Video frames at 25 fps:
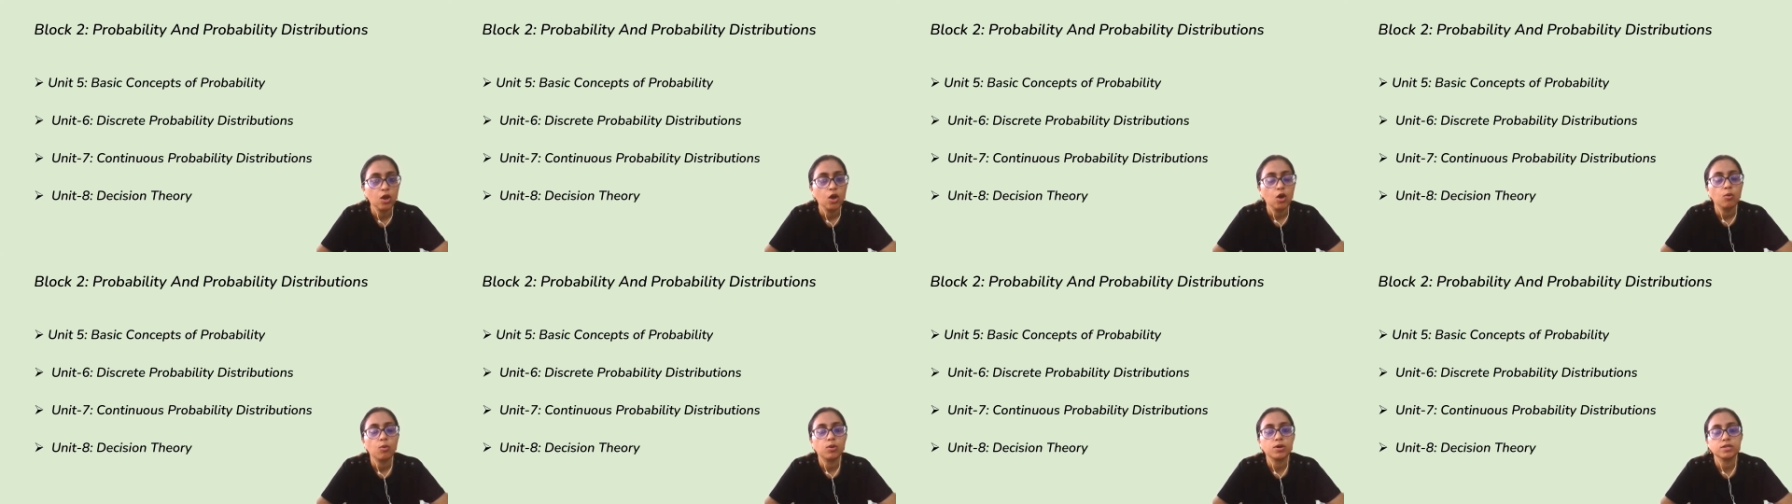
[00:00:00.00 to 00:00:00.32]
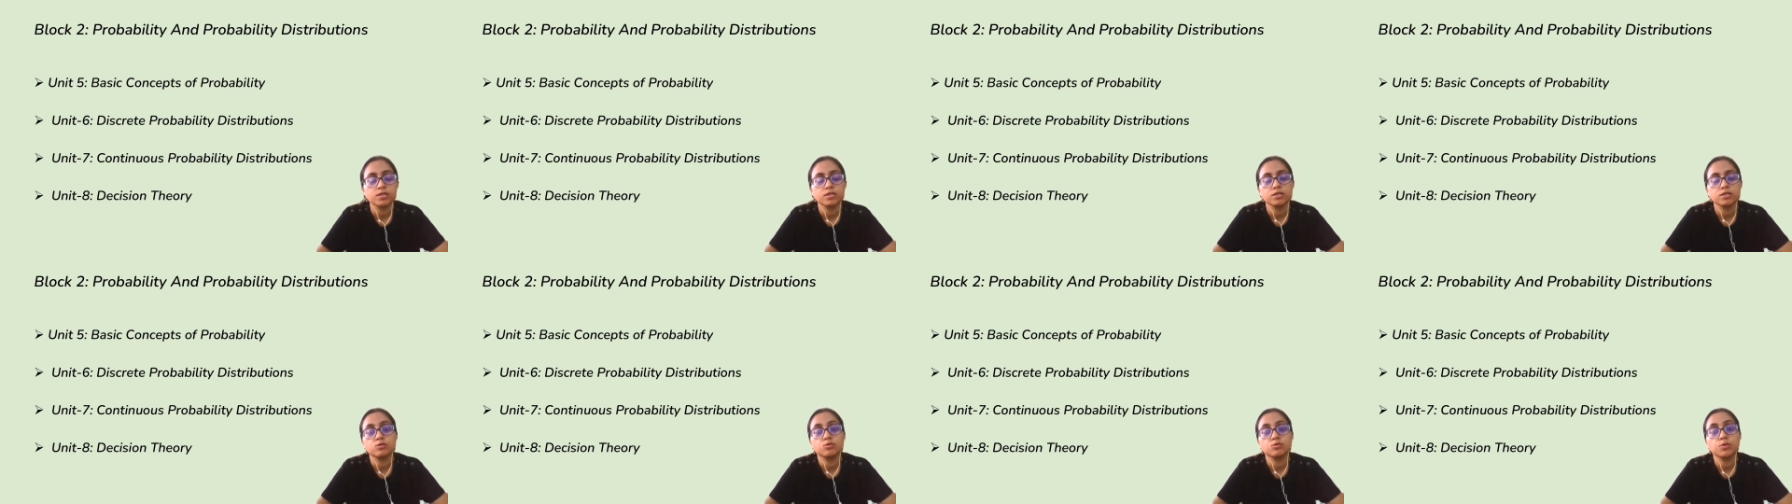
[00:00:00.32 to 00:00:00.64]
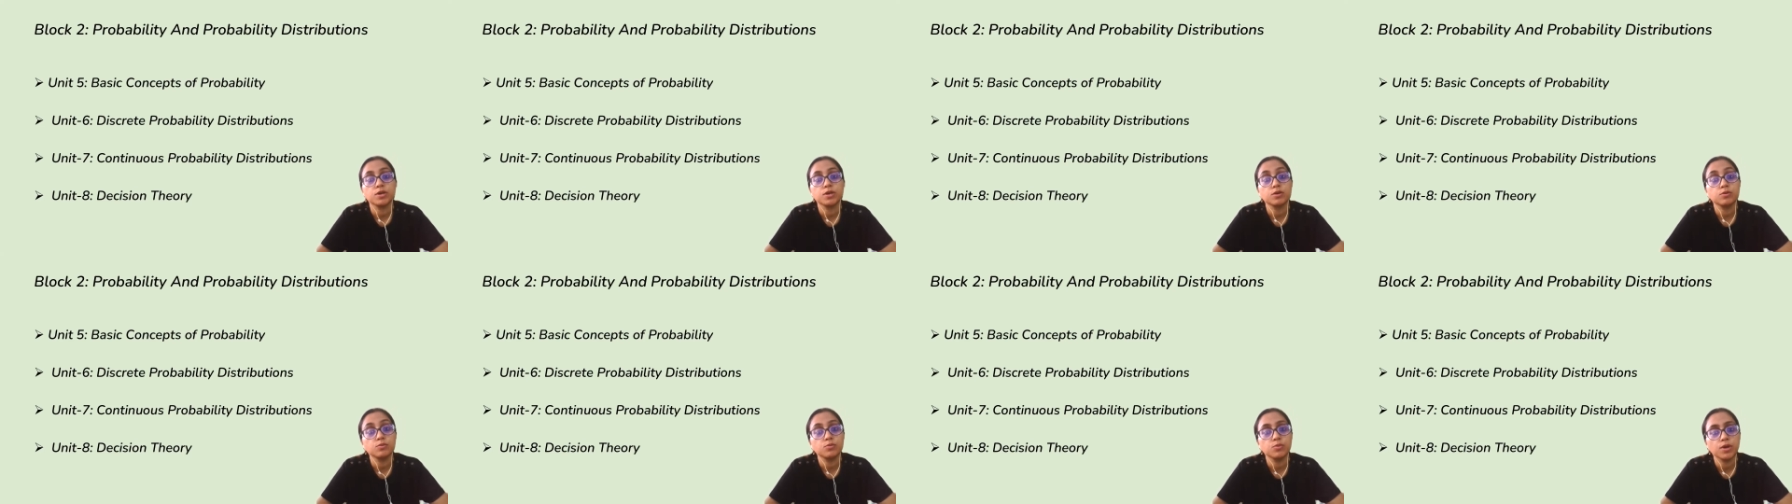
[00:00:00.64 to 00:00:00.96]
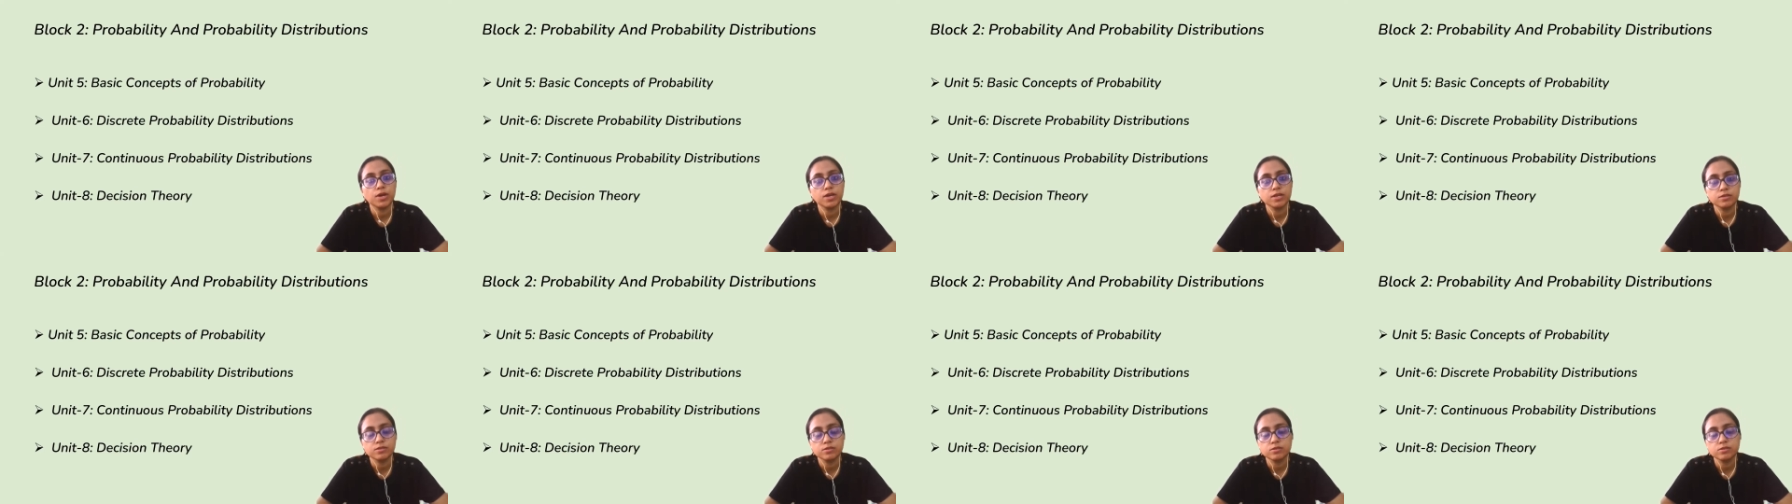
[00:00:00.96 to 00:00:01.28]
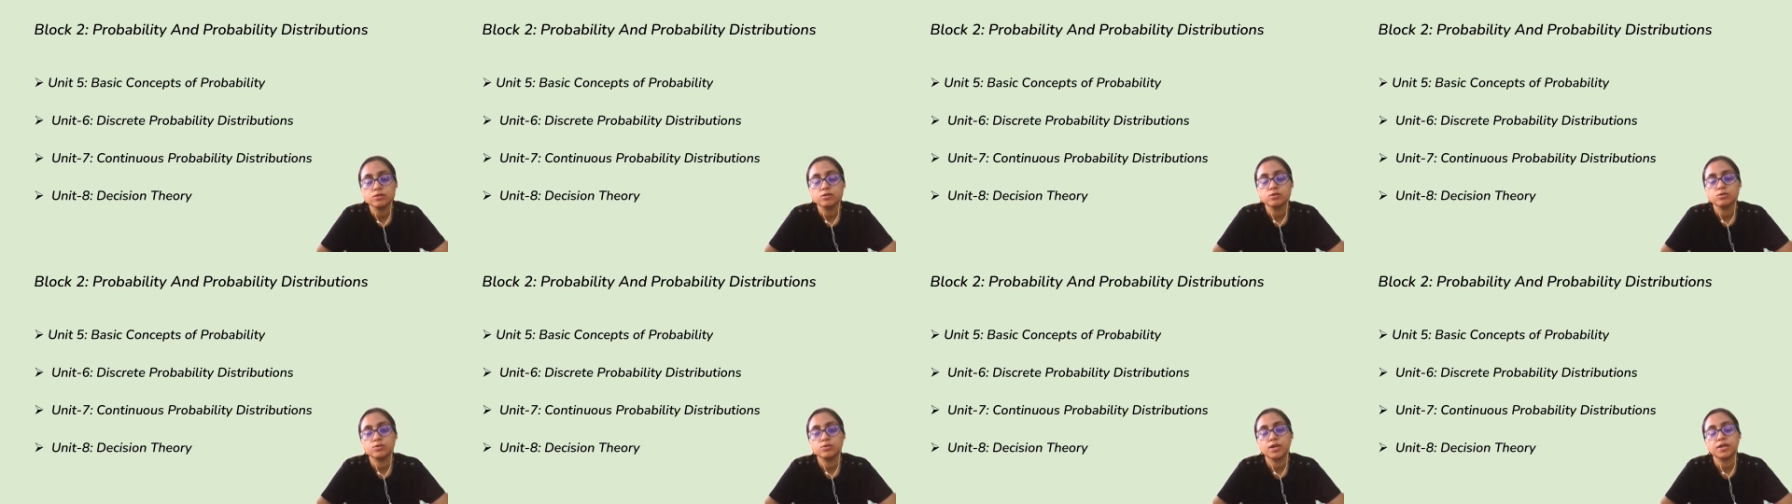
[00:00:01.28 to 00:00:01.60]
what are the quick ways
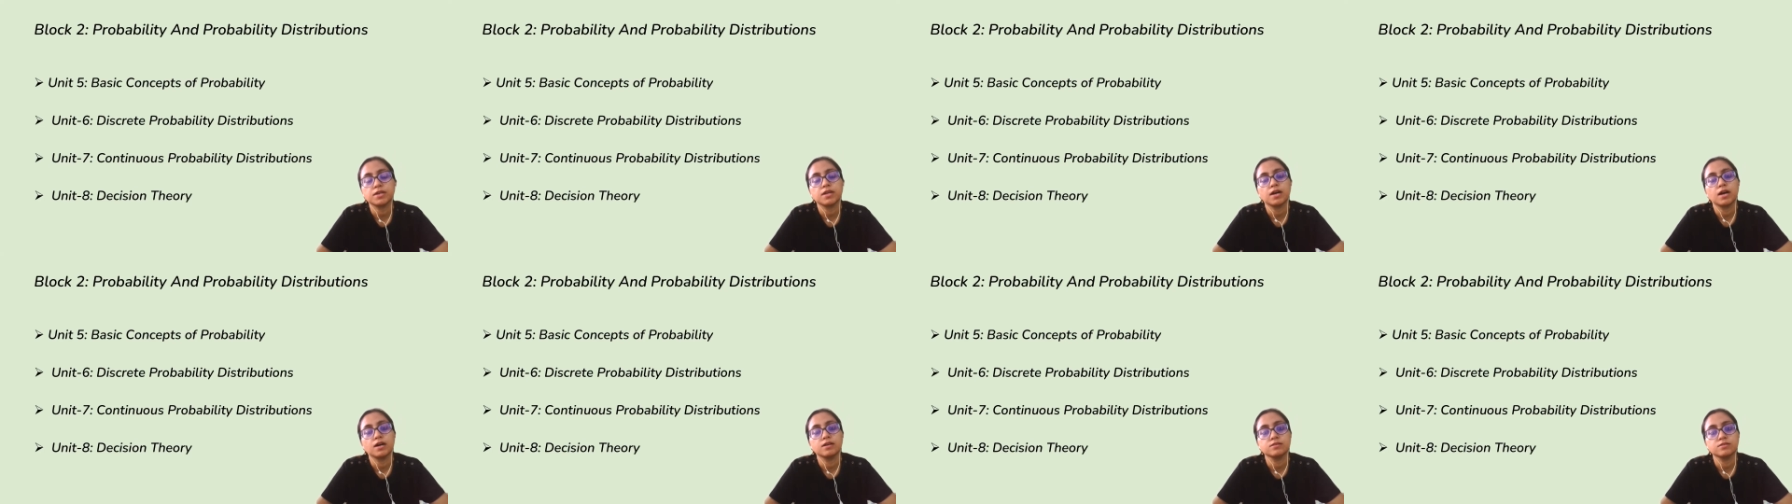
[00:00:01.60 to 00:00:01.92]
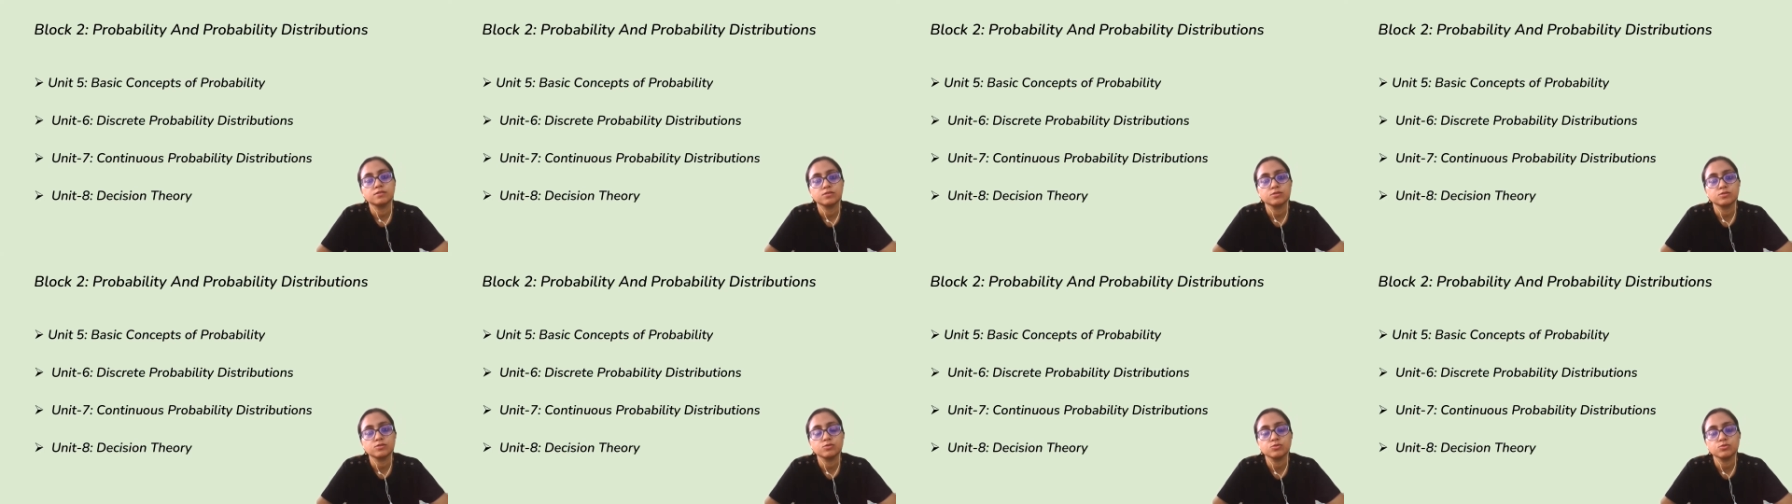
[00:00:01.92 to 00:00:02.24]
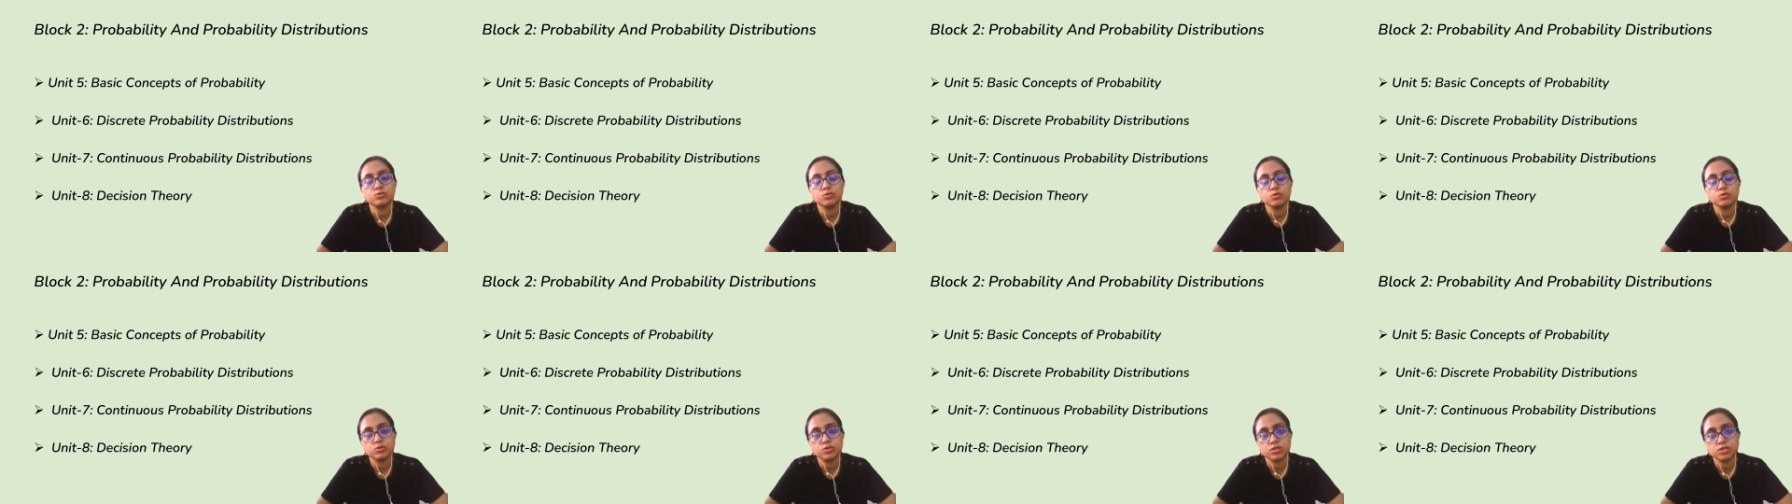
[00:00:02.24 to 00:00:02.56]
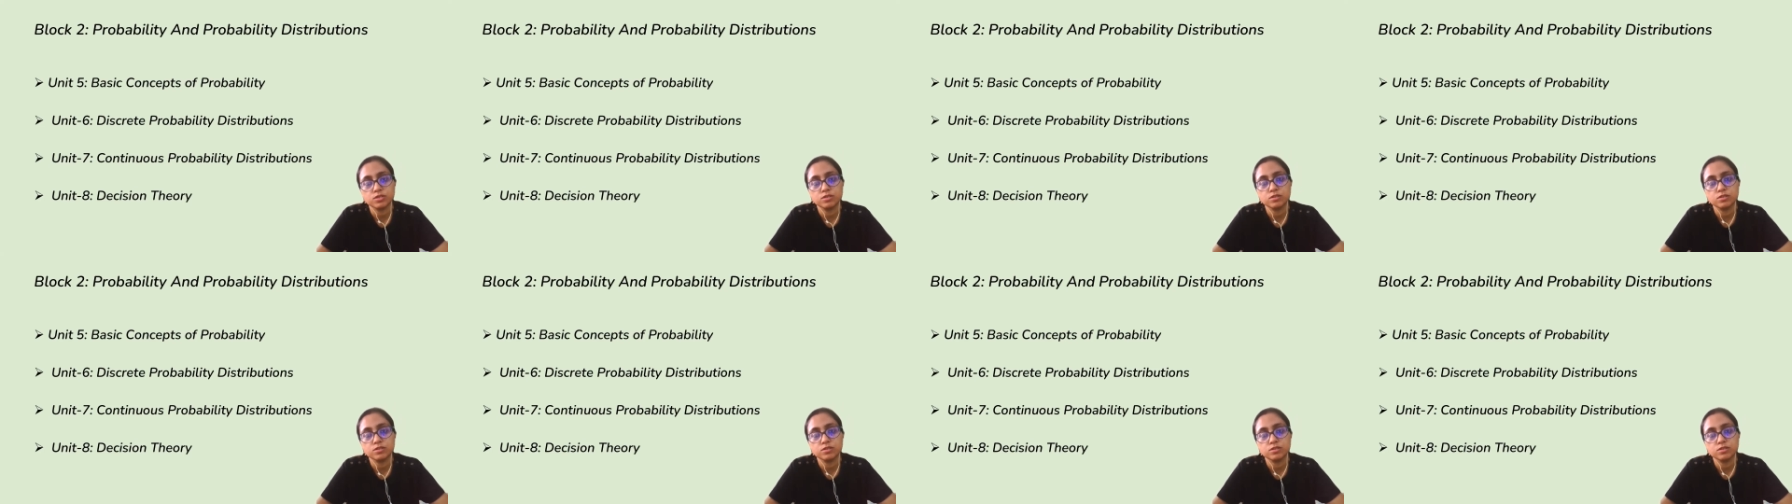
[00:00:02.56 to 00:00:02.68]
to get answers to those